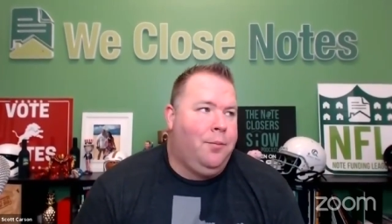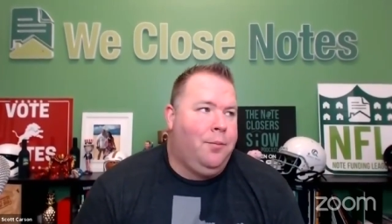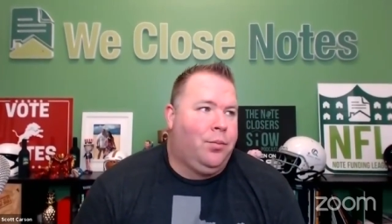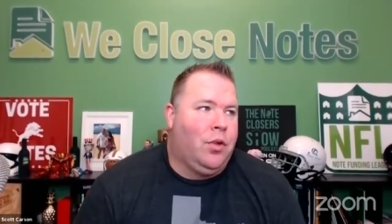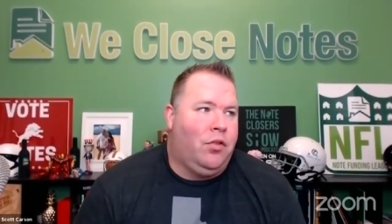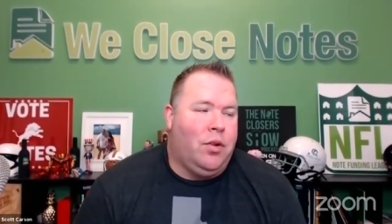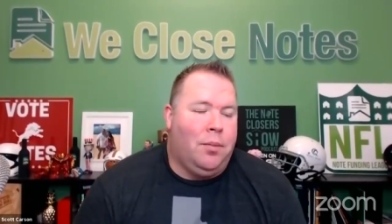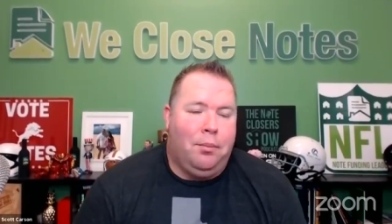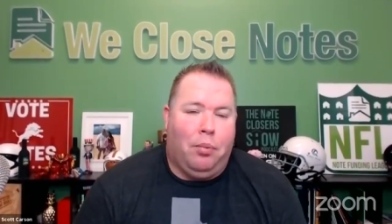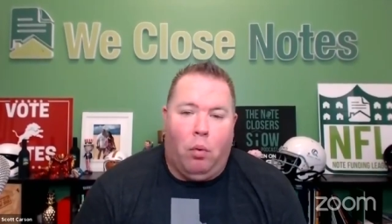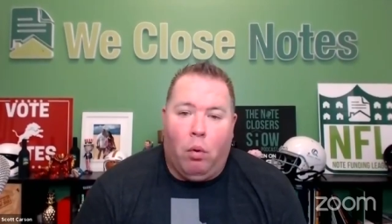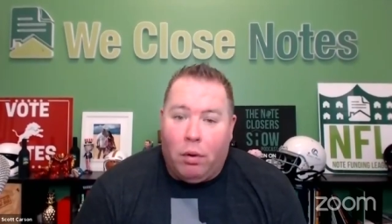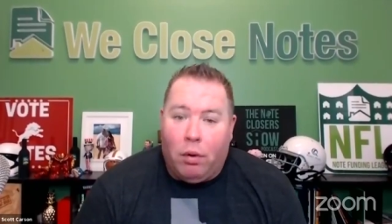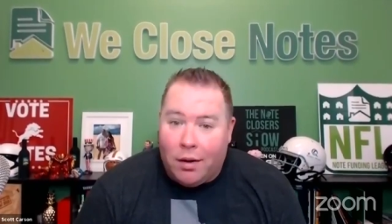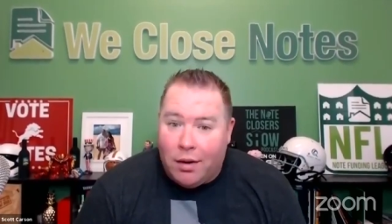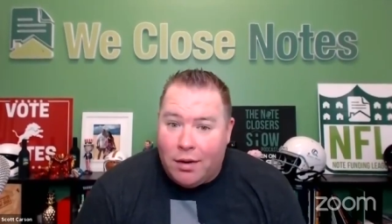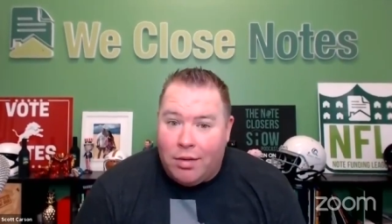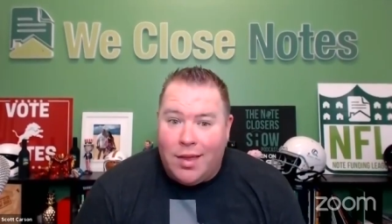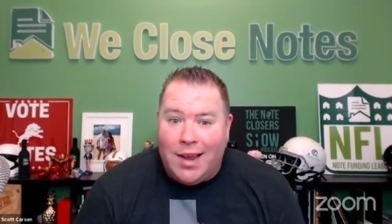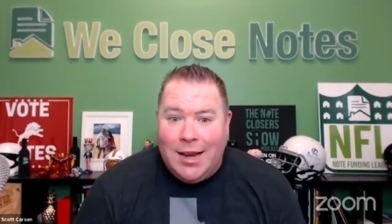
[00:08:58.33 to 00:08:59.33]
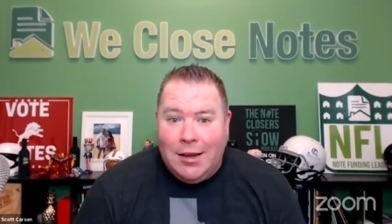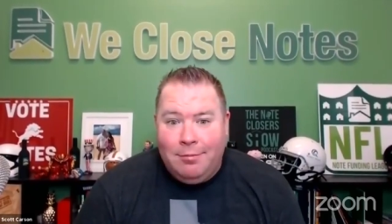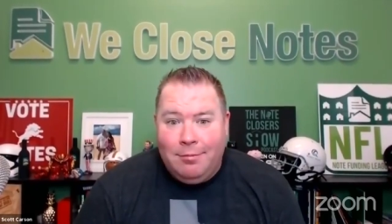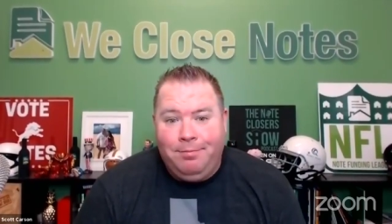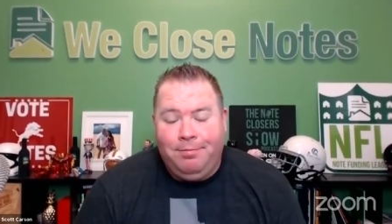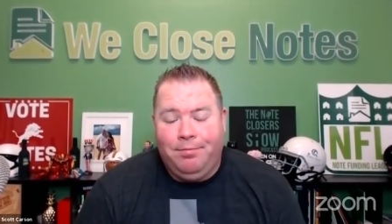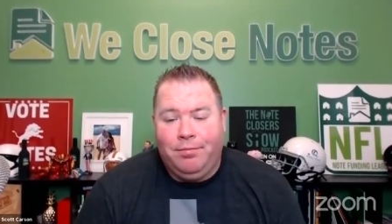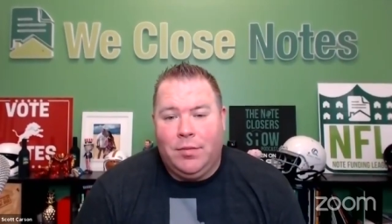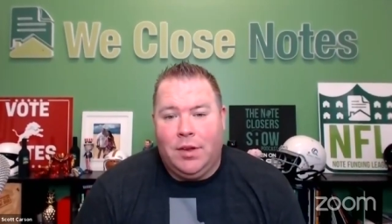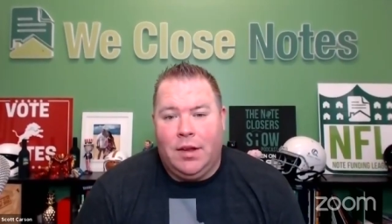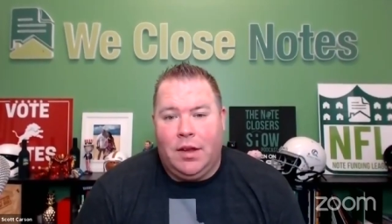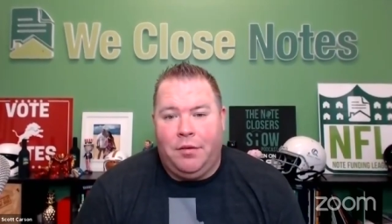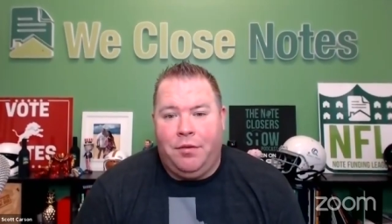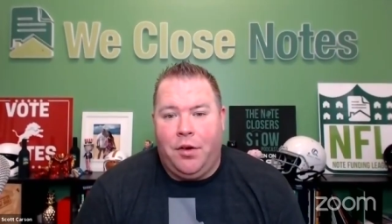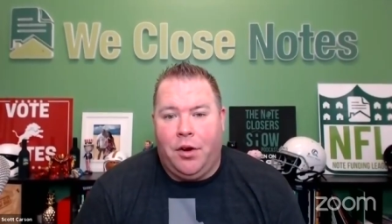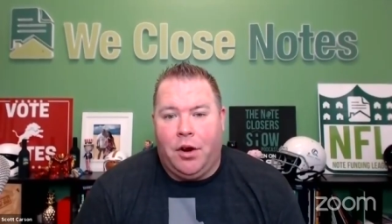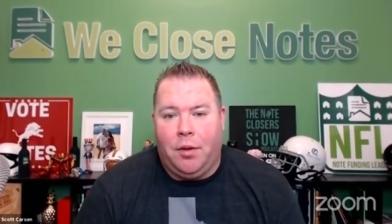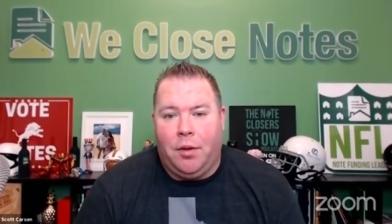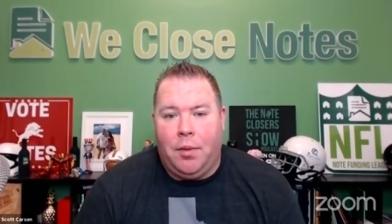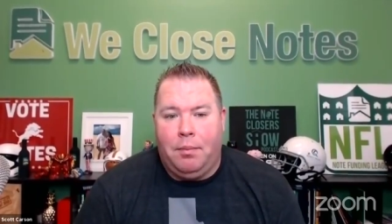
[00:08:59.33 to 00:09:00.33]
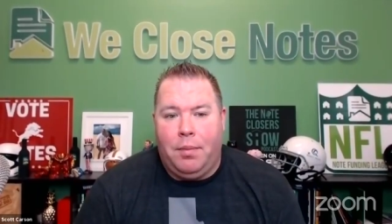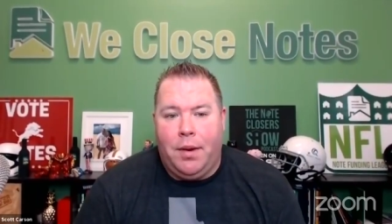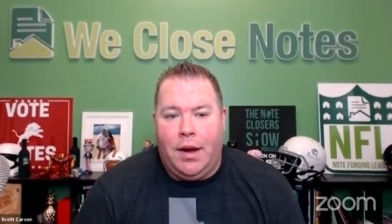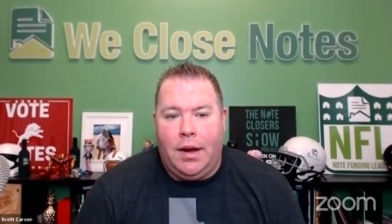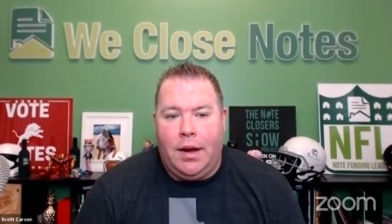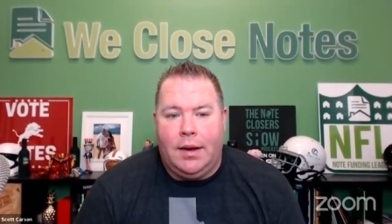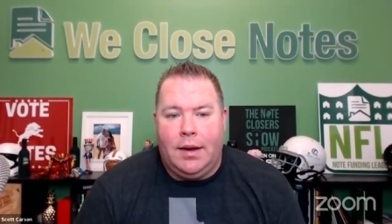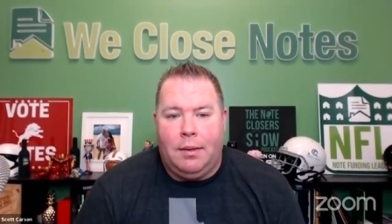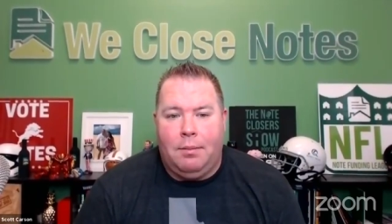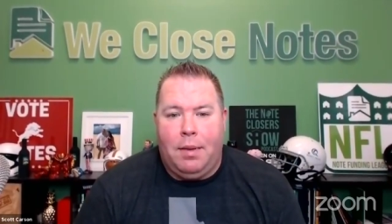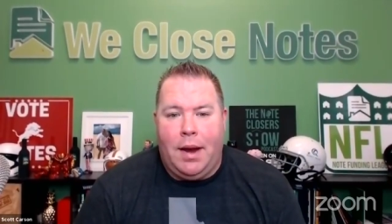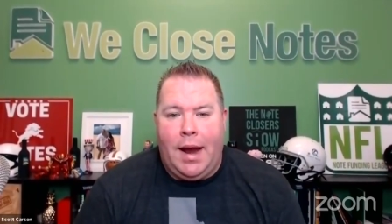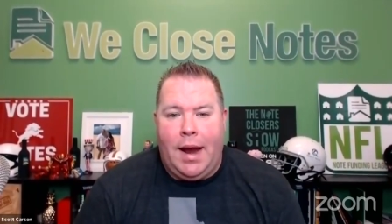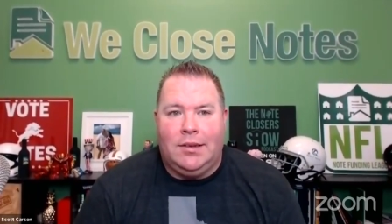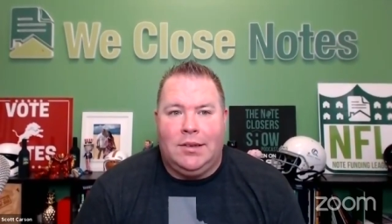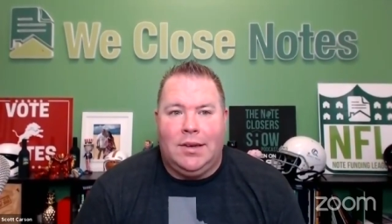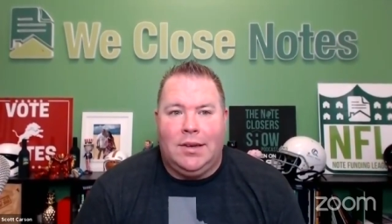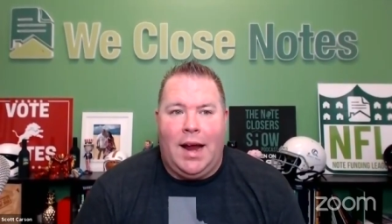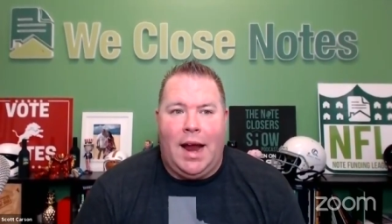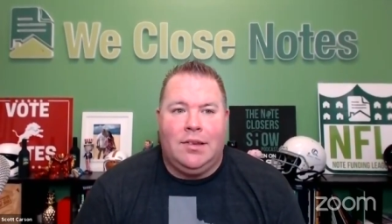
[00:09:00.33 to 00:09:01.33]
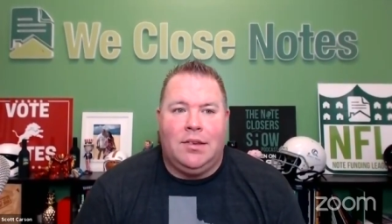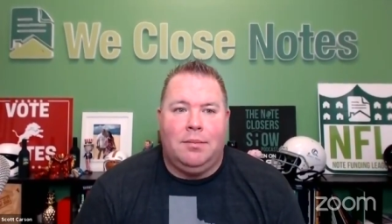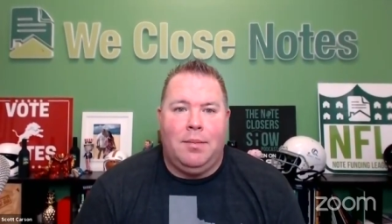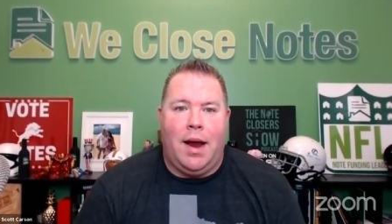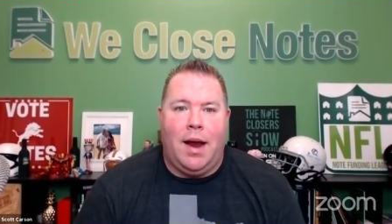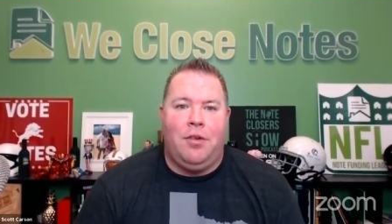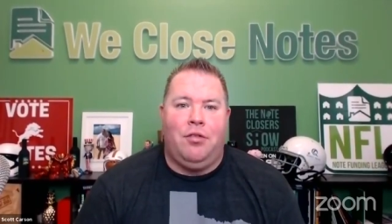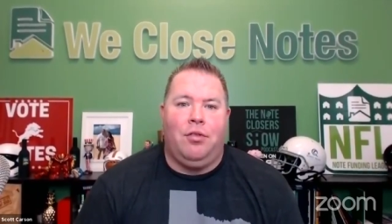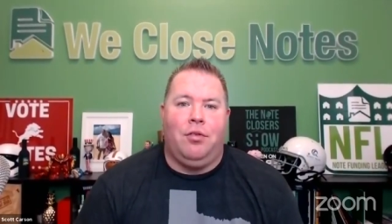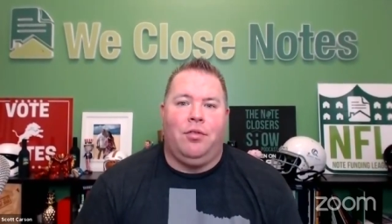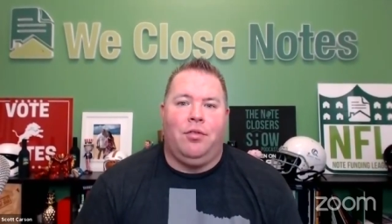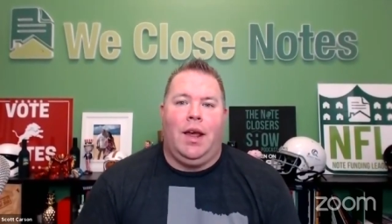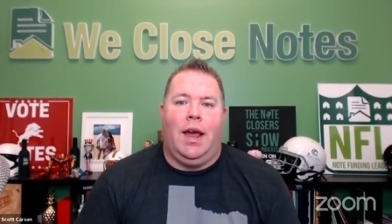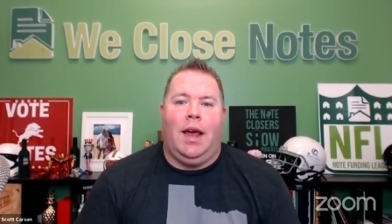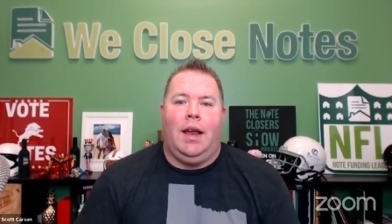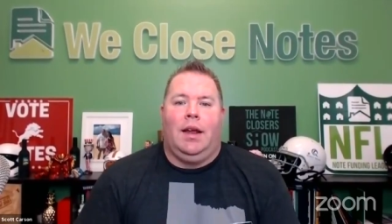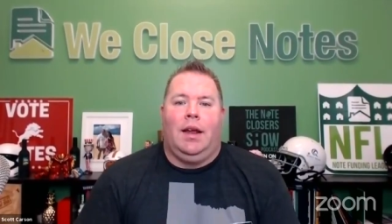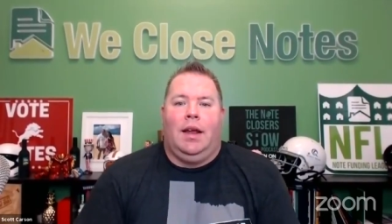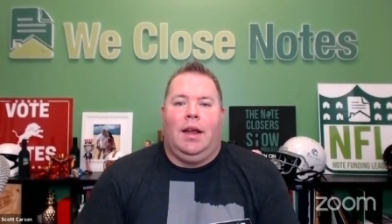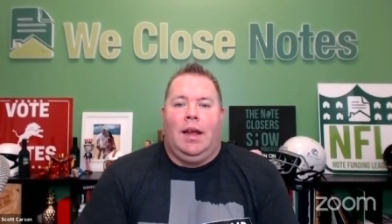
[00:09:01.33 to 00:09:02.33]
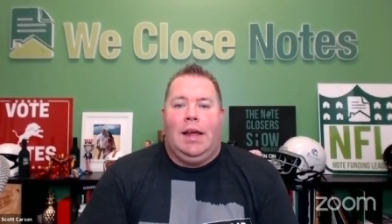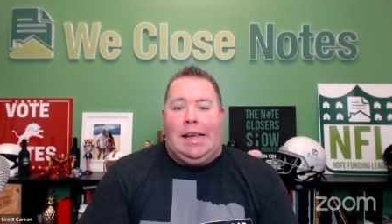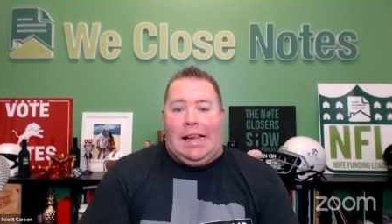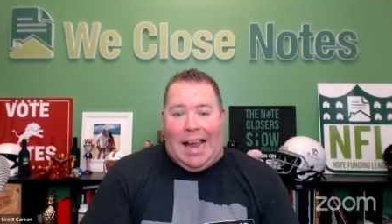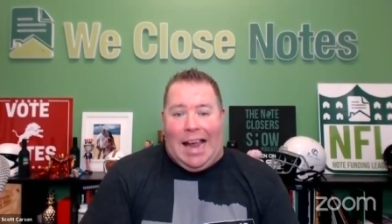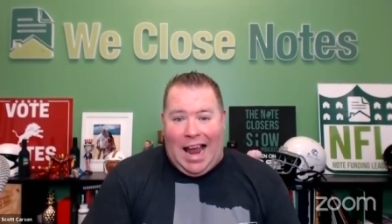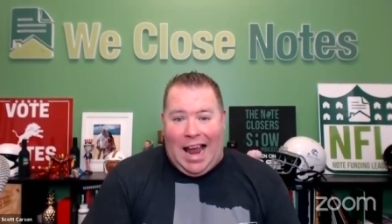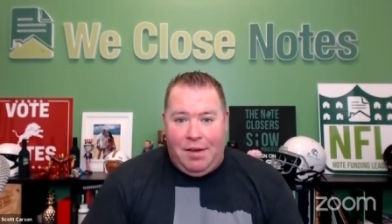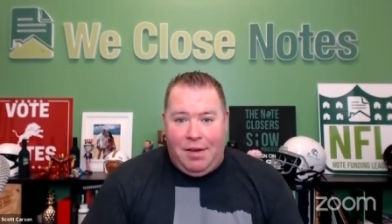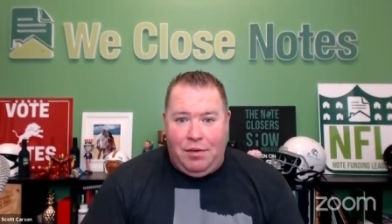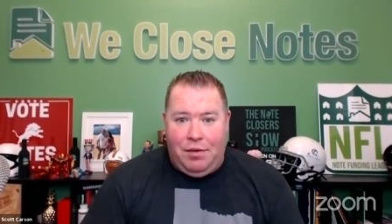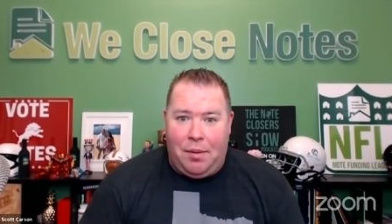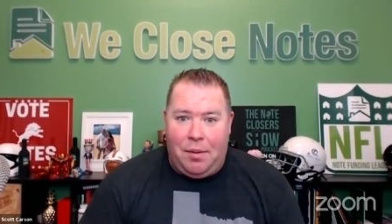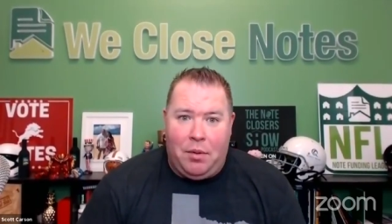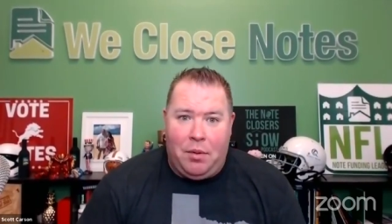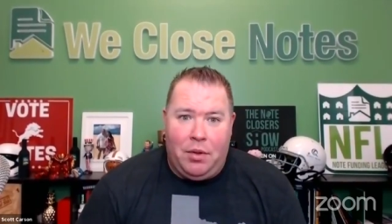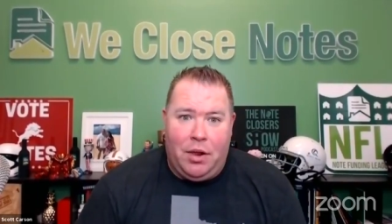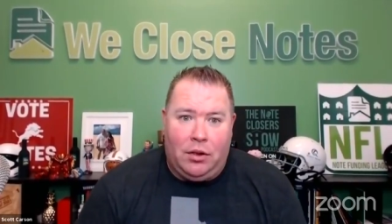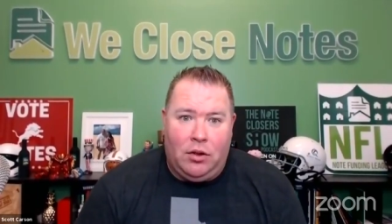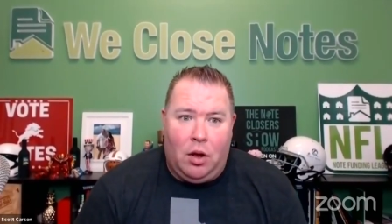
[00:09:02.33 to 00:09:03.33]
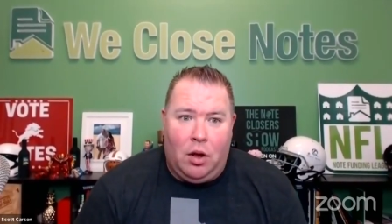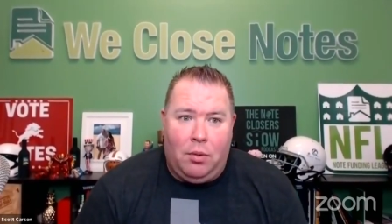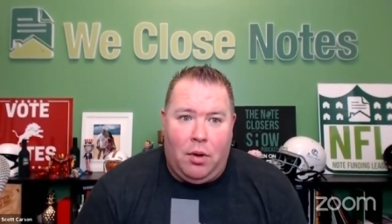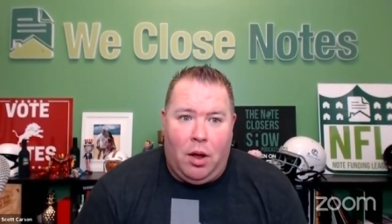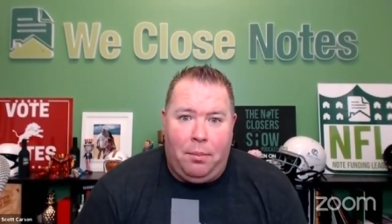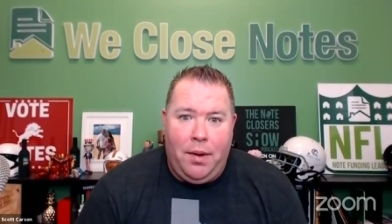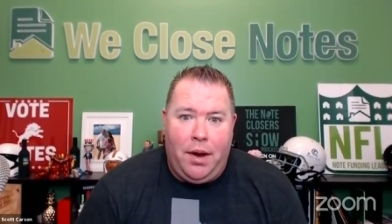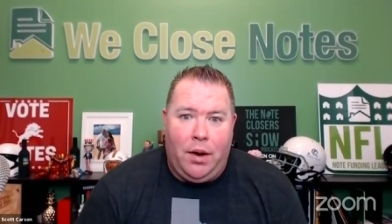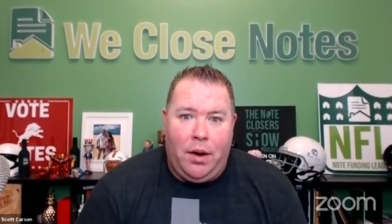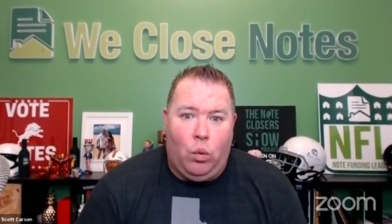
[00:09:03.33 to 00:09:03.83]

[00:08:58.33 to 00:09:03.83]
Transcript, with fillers: it's an important thing if you're going to be bidding to banks and asset managers that, hey, if you come in with a low ball bid,